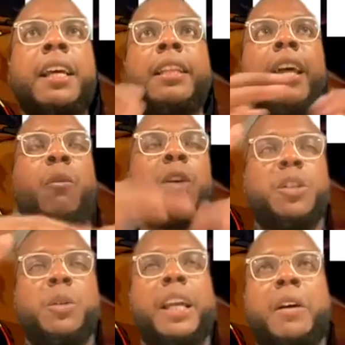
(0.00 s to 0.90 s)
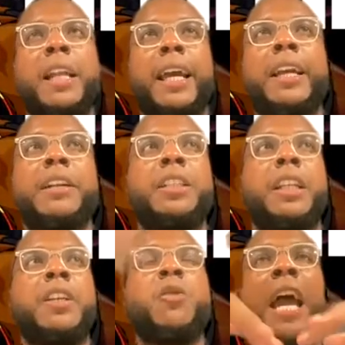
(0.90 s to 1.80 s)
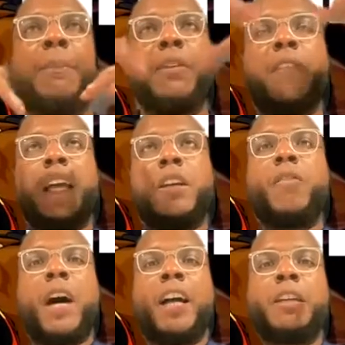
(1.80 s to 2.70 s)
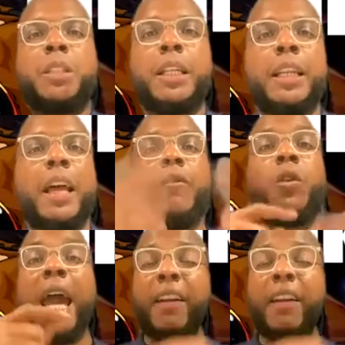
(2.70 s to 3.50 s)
that once you get on that energy and you amplify your volume to that level,